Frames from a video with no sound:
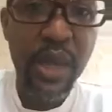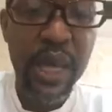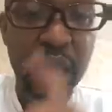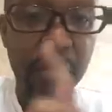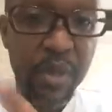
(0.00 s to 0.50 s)
they
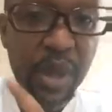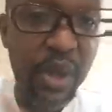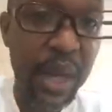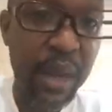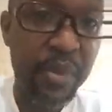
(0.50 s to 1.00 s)
can be
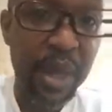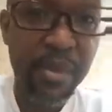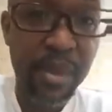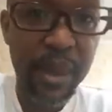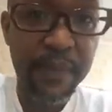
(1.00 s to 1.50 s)
on
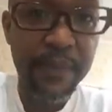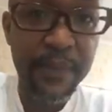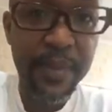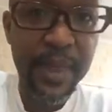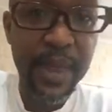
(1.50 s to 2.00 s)
Airbnb.
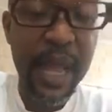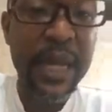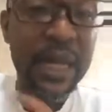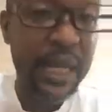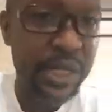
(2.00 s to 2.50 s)

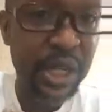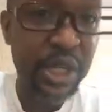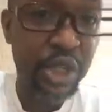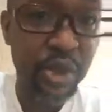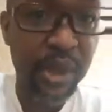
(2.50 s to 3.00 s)
Like
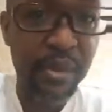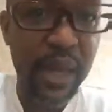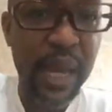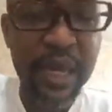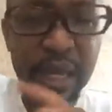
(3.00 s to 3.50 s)
literally show them.
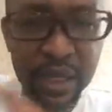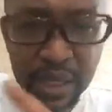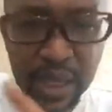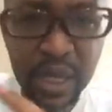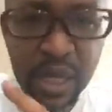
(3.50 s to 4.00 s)
Like
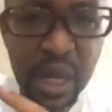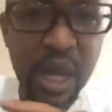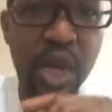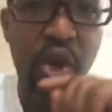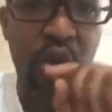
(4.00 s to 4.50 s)
literally
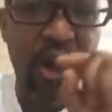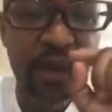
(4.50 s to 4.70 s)
not